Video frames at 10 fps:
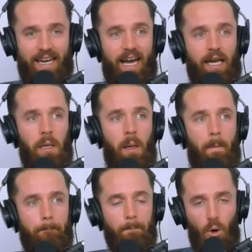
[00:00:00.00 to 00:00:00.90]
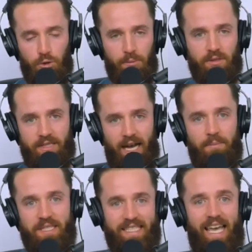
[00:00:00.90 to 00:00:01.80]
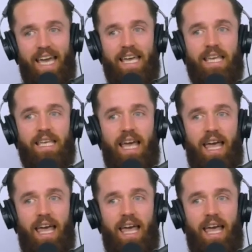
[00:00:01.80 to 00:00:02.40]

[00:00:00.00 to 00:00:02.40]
on it multiple times a day,